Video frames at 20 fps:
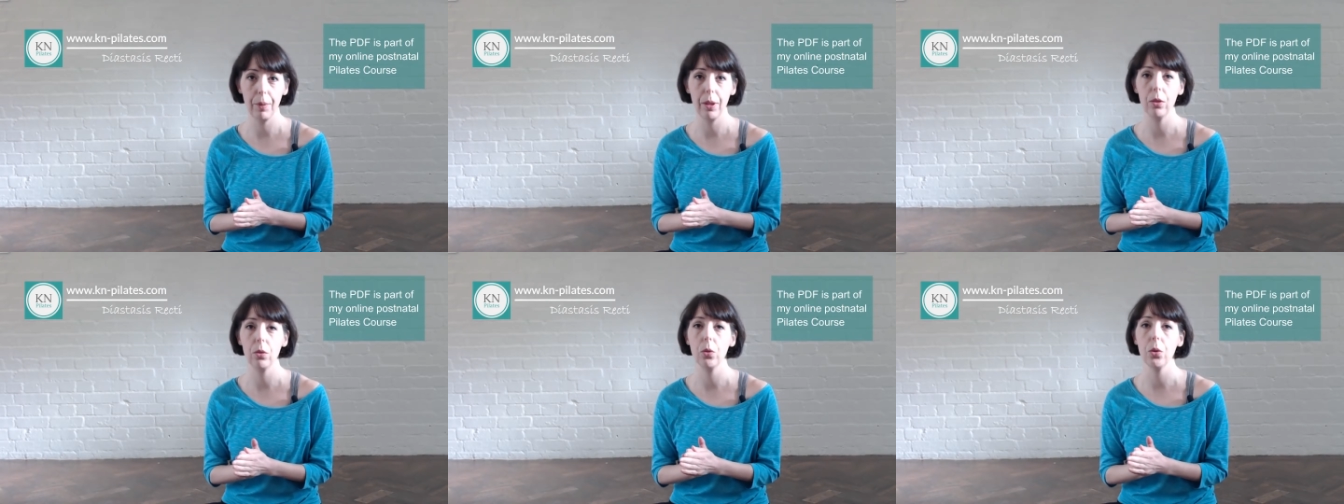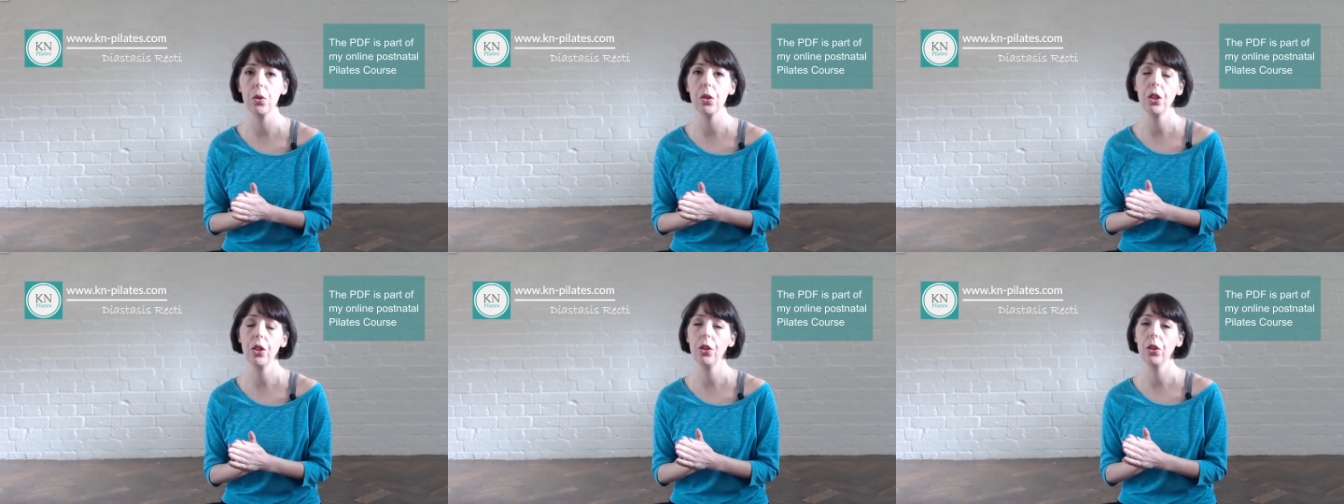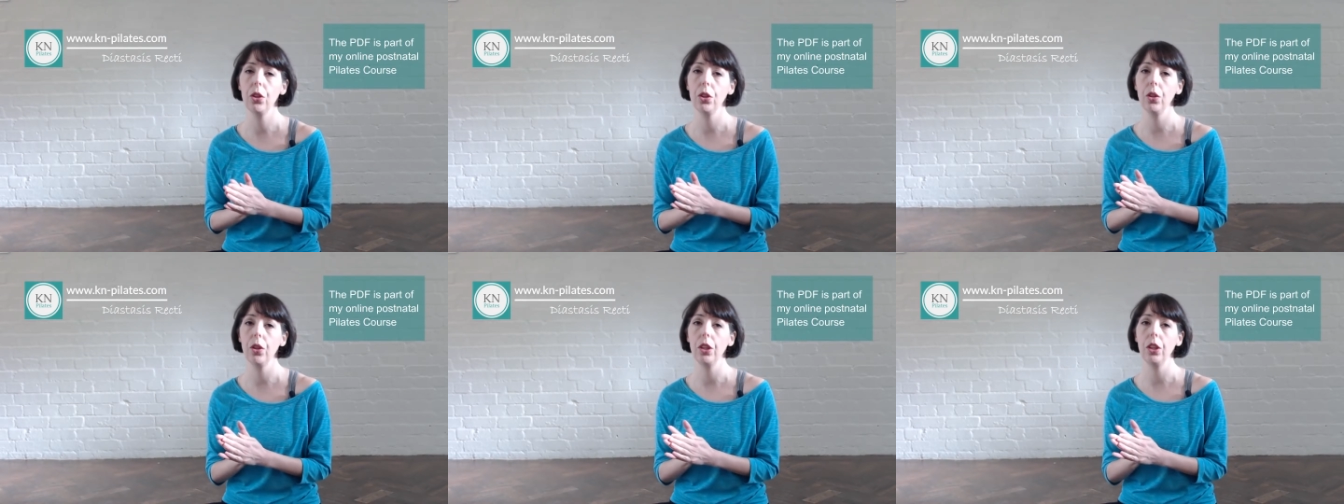but also
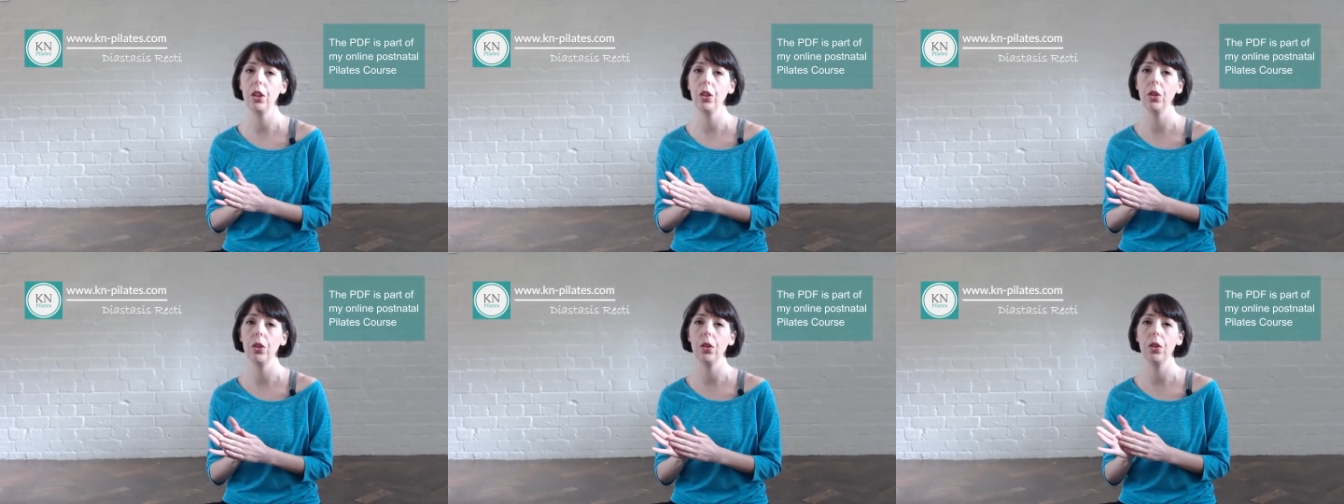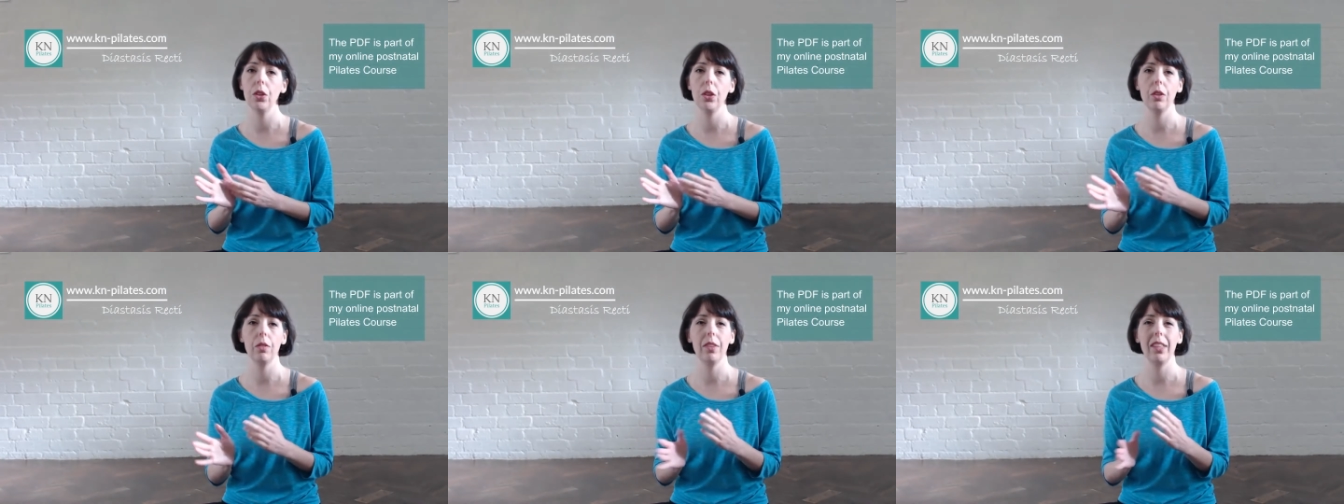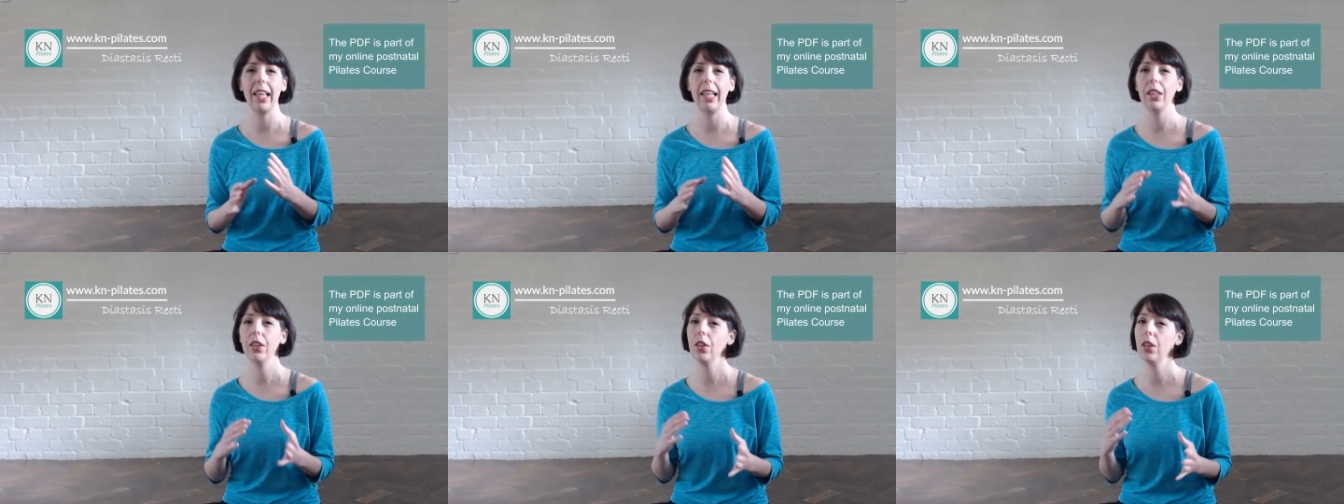during your sort of
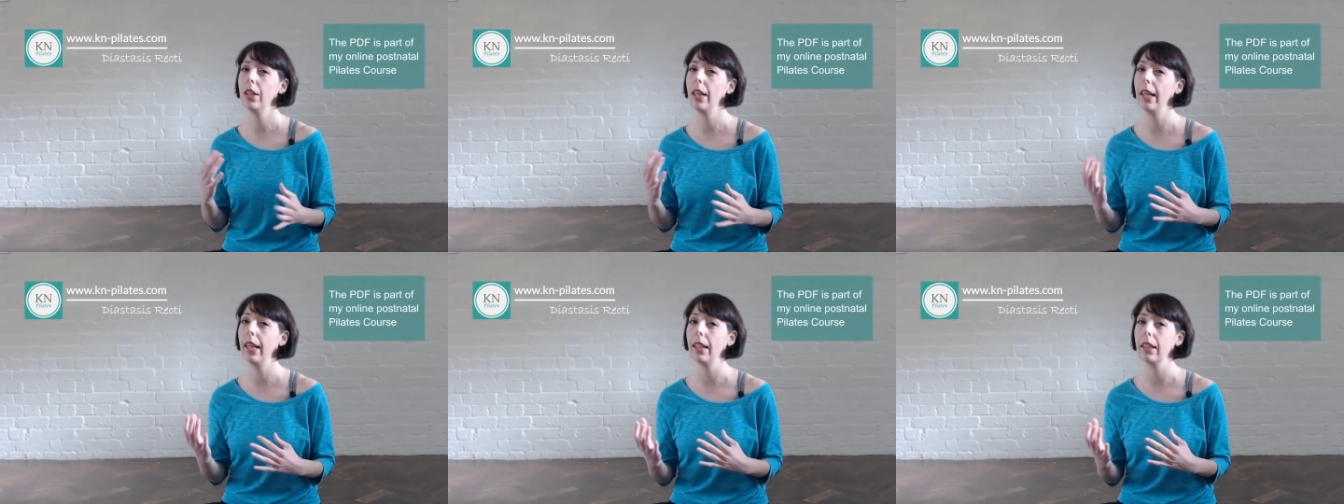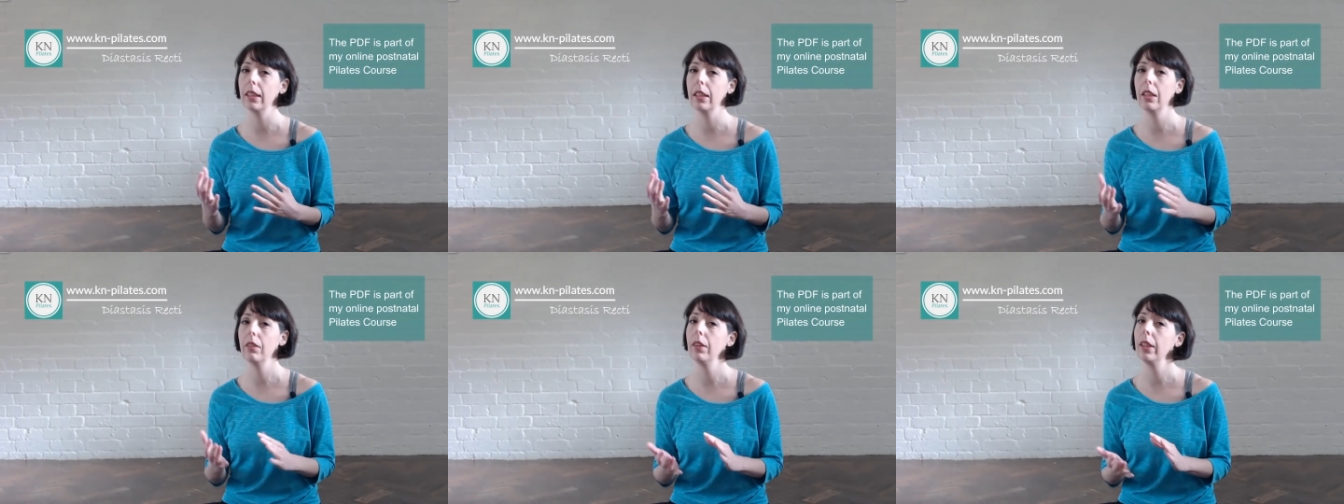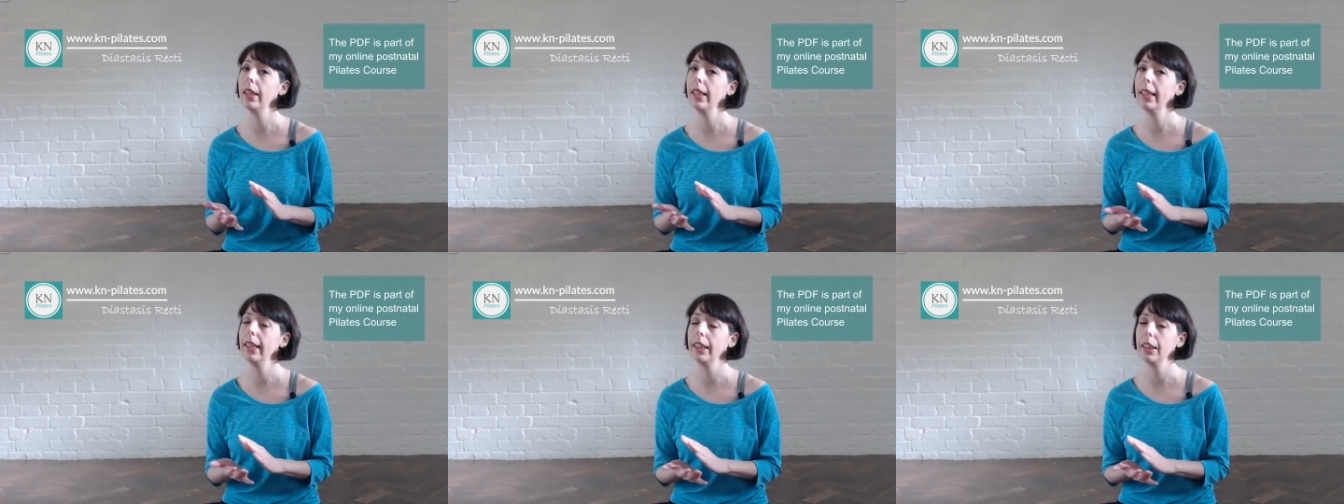day-to-day
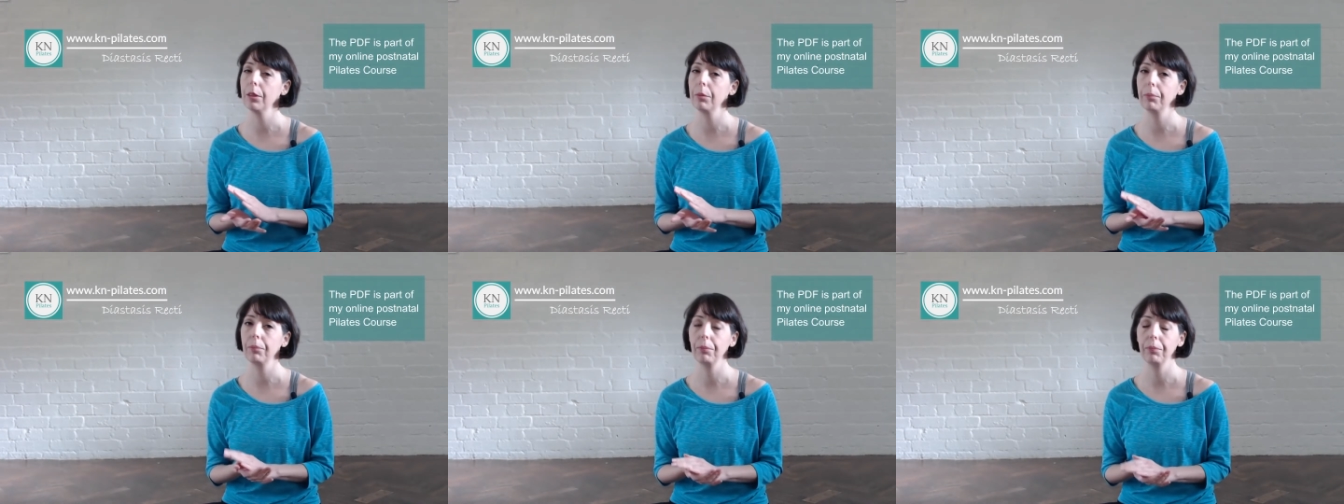activities.